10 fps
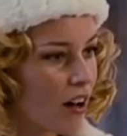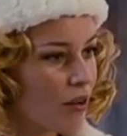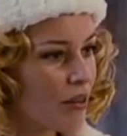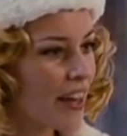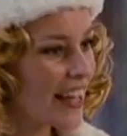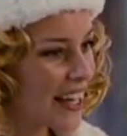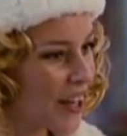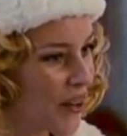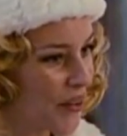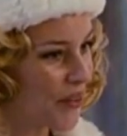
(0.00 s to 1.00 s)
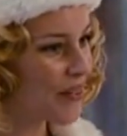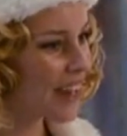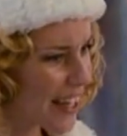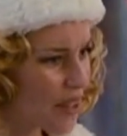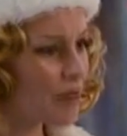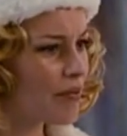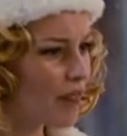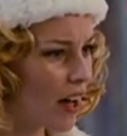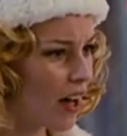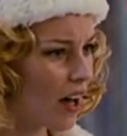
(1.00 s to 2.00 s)
And it turns out Willie has the
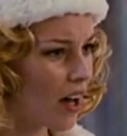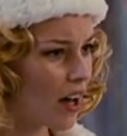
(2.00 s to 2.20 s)
hots for